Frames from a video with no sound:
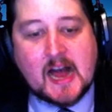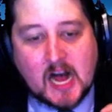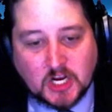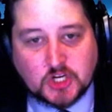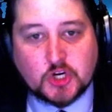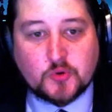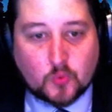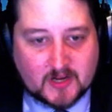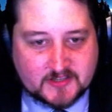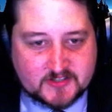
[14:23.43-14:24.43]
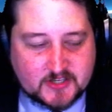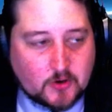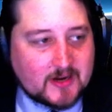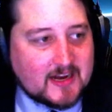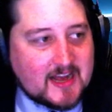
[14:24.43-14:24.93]
a good one.
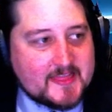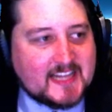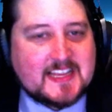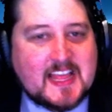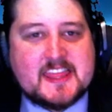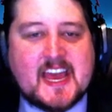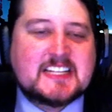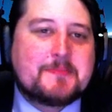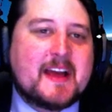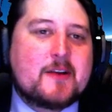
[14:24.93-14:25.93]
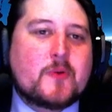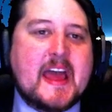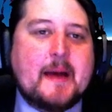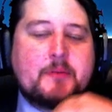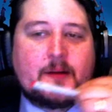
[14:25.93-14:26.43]
So uh, that's that's my
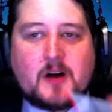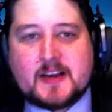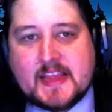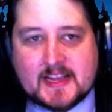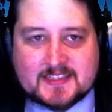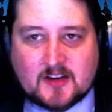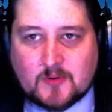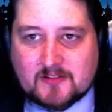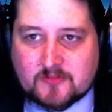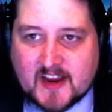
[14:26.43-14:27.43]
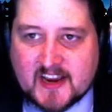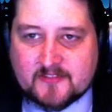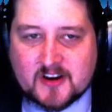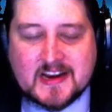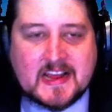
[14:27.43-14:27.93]
wrap up on ESL One
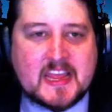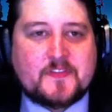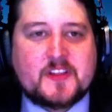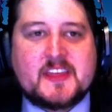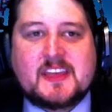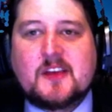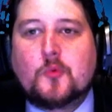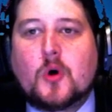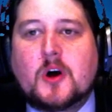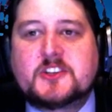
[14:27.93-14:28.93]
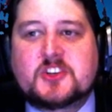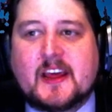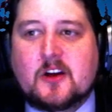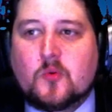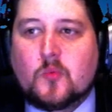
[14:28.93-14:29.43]
Frankfurt. If you're thinking, what should
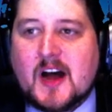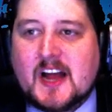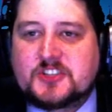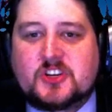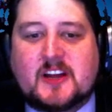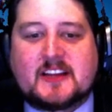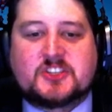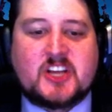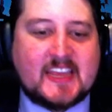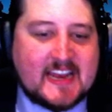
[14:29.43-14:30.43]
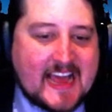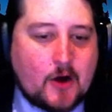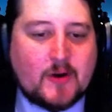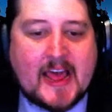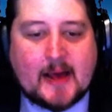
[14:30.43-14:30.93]
I go watch? Should I check it
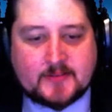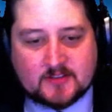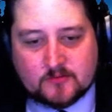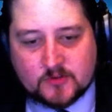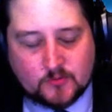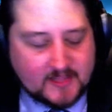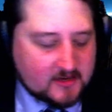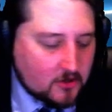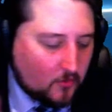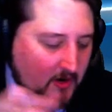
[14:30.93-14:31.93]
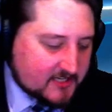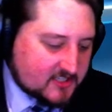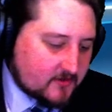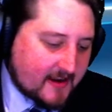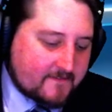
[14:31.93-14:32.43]
out? Absolutely, go watch
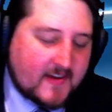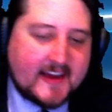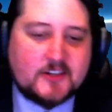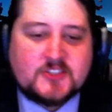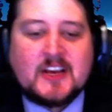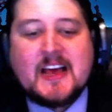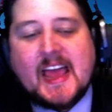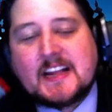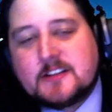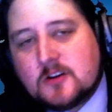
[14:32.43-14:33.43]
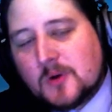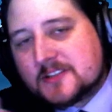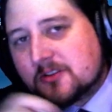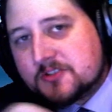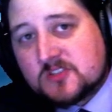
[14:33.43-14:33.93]
the grand finals. And you know
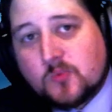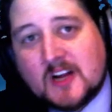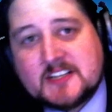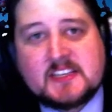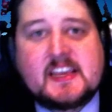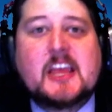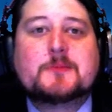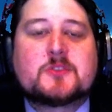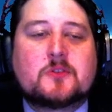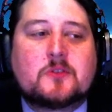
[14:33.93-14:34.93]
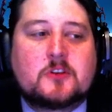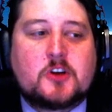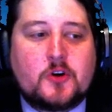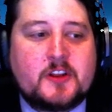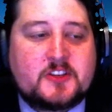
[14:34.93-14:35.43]
what? Don't just watch the games.
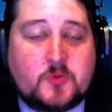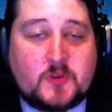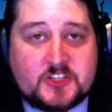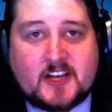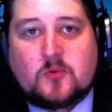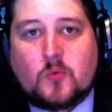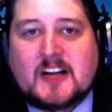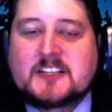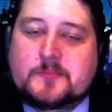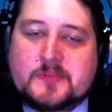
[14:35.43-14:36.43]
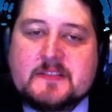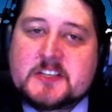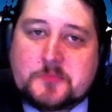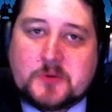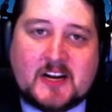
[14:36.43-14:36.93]
Go to the Twitch channel, watch the
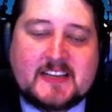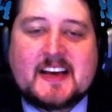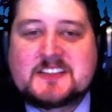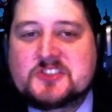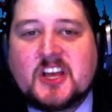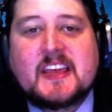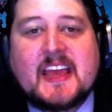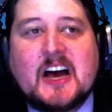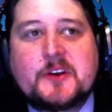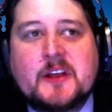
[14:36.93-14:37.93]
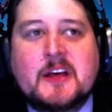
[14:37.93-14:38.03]
previous broadcast, and check out